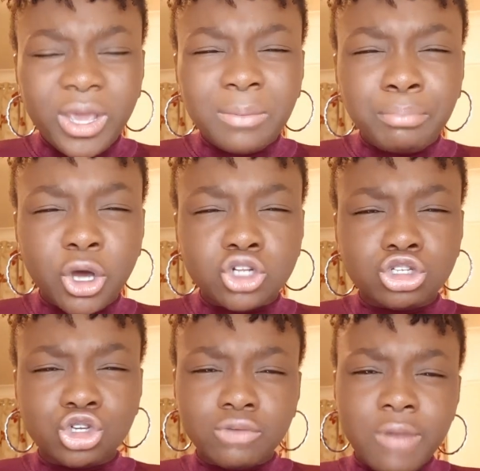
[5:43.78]
put
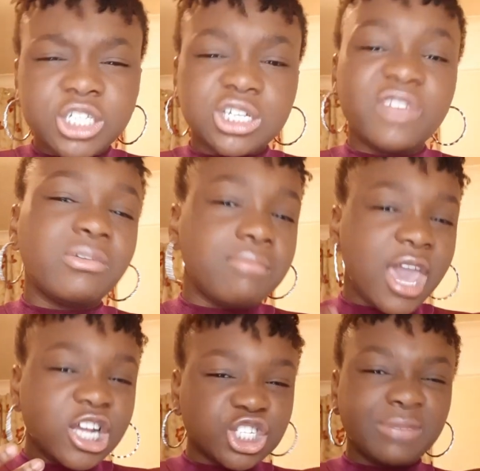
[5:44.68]
too much
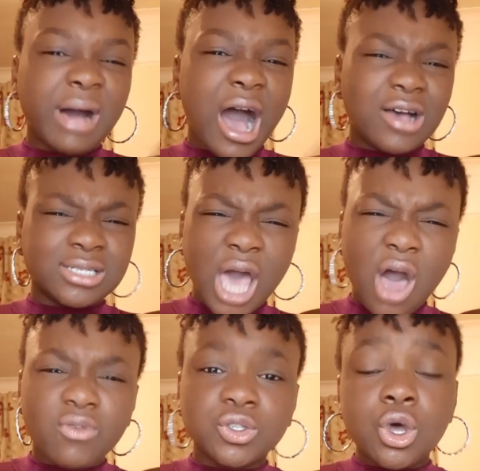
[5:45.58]
information about
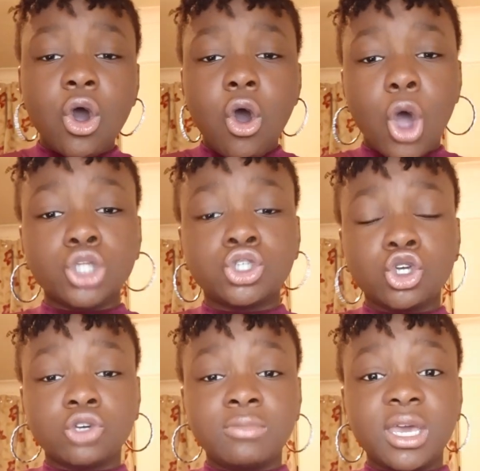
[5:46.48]
ourselves on
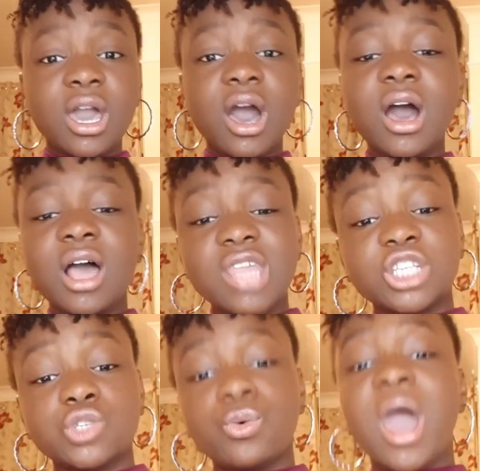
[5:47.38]
social media, and
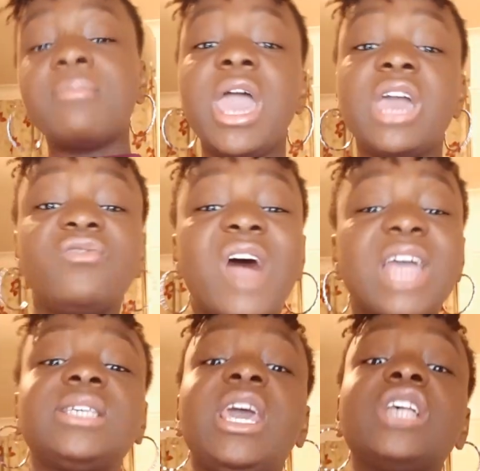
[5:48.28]
that's why my
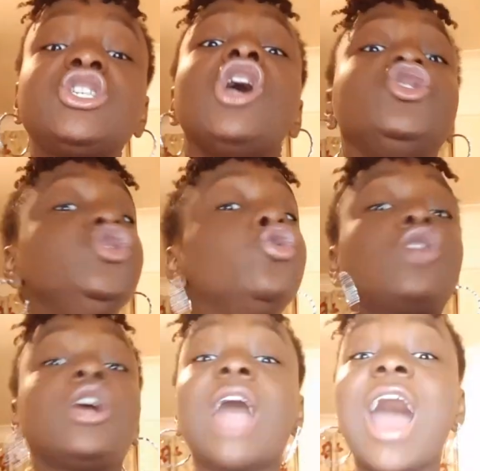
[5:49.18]
advice is you
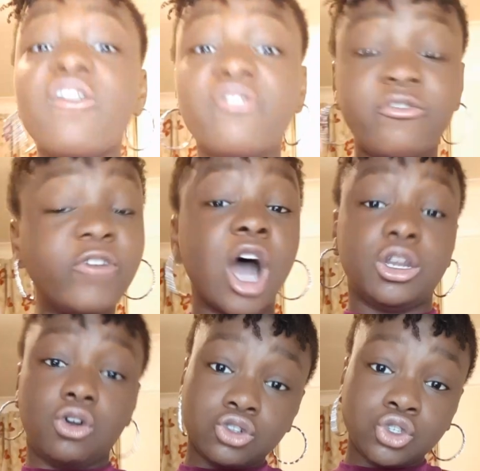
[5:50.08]
can have
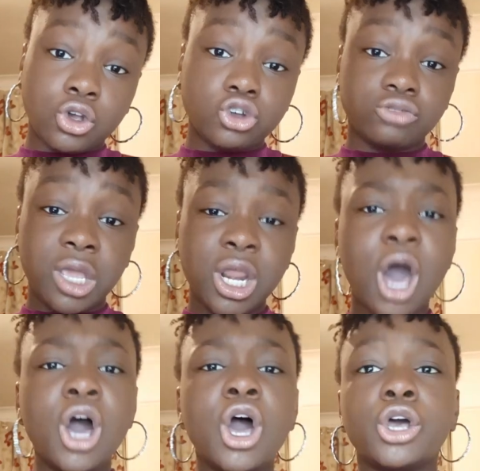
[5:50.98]
fun on social
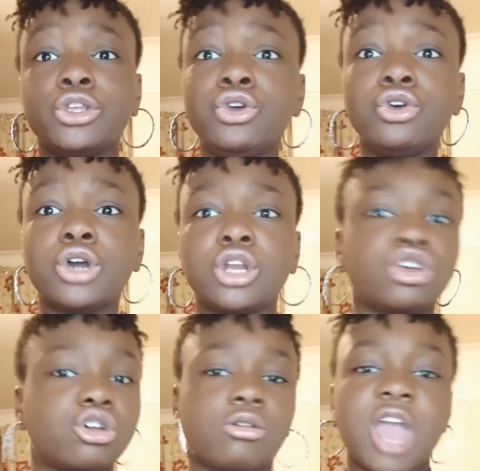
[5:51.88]
media. You can
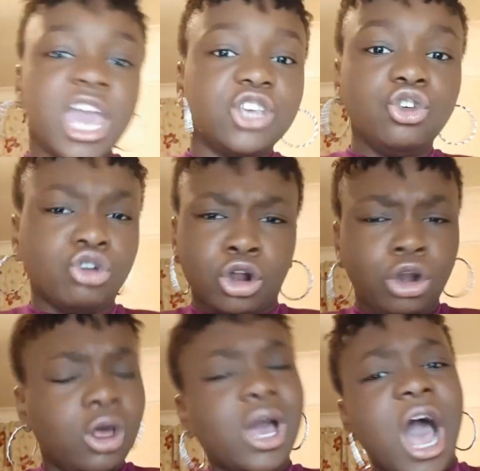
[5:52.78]

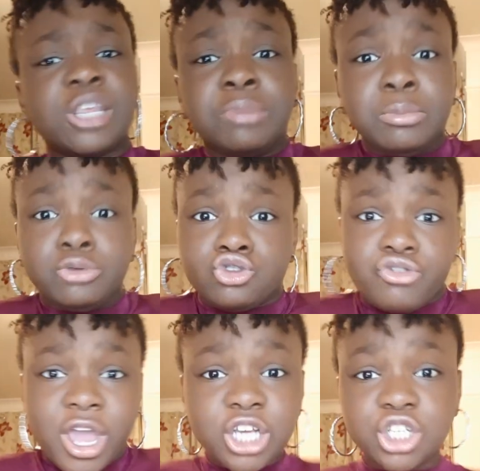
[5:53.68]
look at other people's
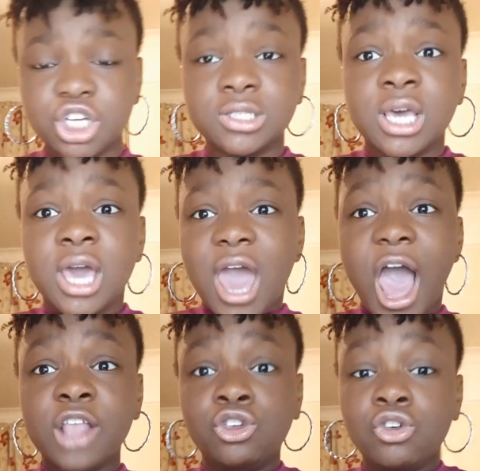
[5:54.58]
creations
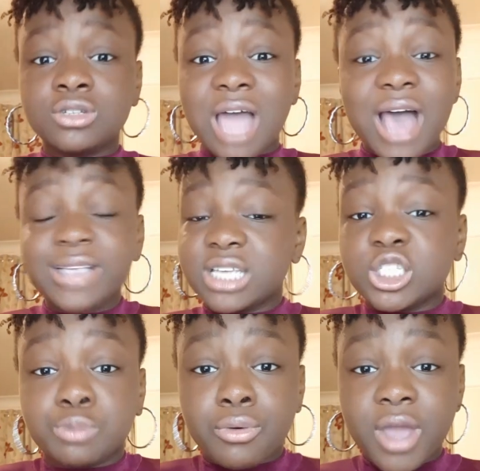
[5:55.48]
and use that as
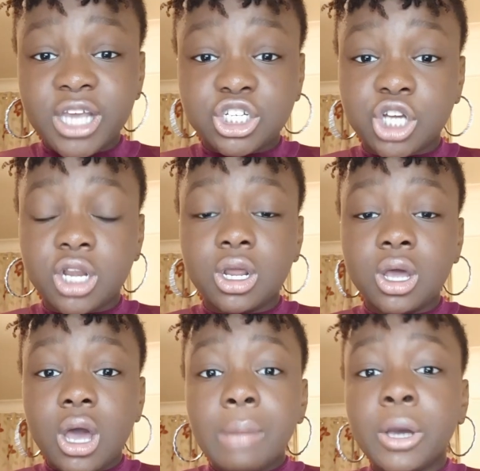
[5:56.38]
inspiration,
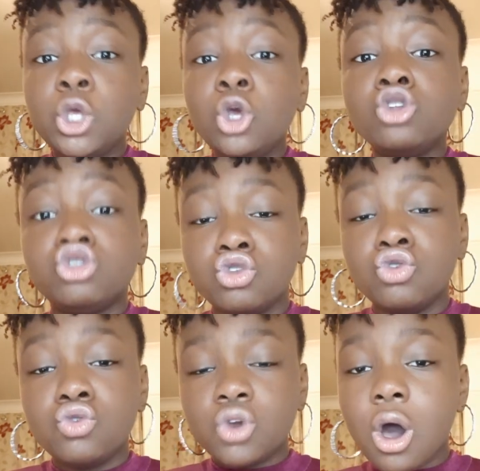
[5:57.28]
but you
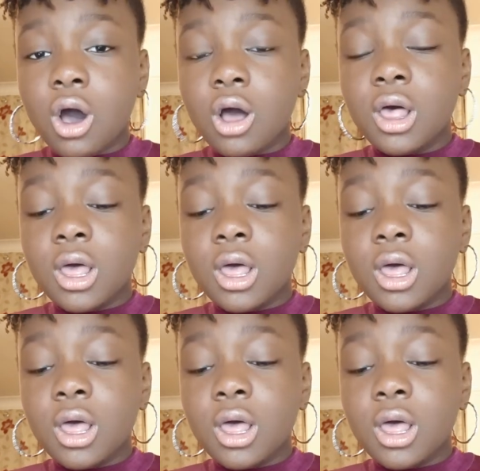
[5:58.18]
do not